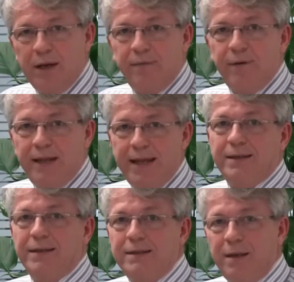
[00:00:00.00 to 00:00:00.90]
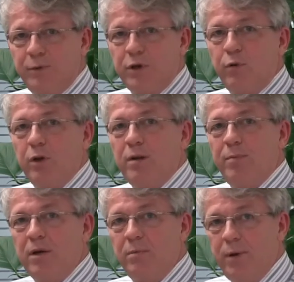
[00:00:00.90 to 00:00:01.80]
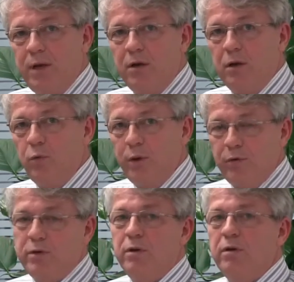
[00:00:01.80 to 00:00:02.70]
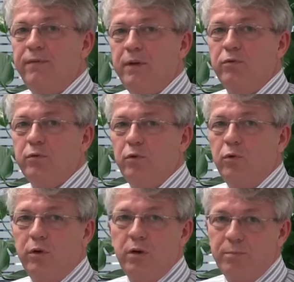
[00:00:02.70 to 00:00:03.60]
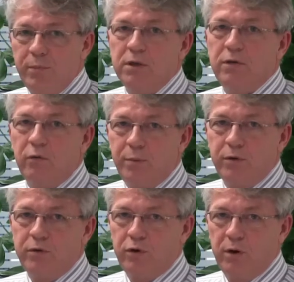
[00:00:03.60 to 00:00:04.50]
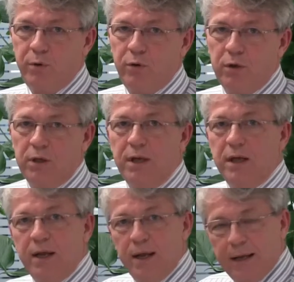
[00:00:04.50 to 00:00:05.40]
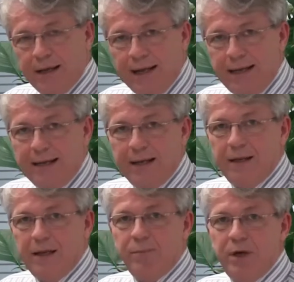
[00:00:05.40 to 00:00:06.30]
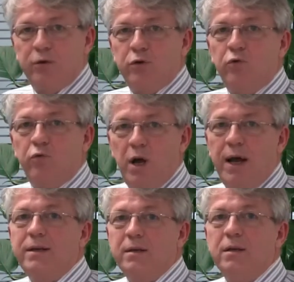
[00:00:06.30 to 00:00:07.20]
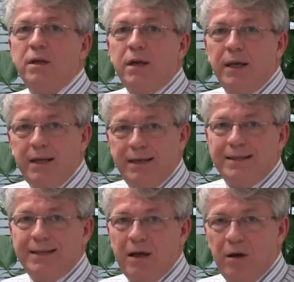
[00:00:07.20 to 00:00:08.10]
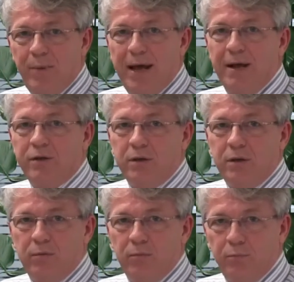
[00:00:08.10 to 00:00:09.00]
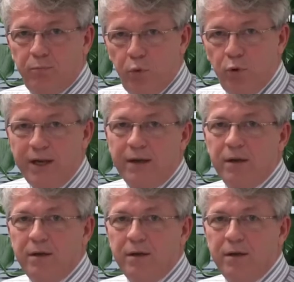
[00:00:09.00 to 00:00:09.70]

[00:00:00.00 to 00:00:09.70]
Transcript: to enable the ability for that to subsequently be appealed, whether it's to the Federal Court or the Administrative Appeals Tribunal. Getting the objection right is about